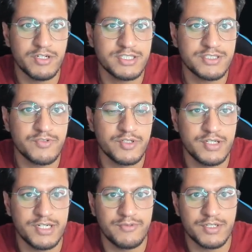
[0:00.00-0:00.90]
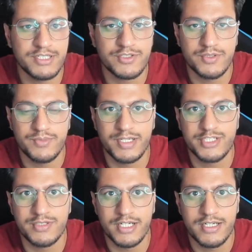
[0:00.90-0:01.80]
works for networking so make
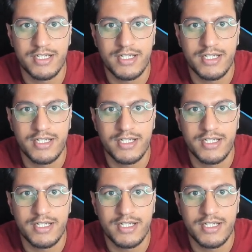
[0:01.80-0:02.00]
sure that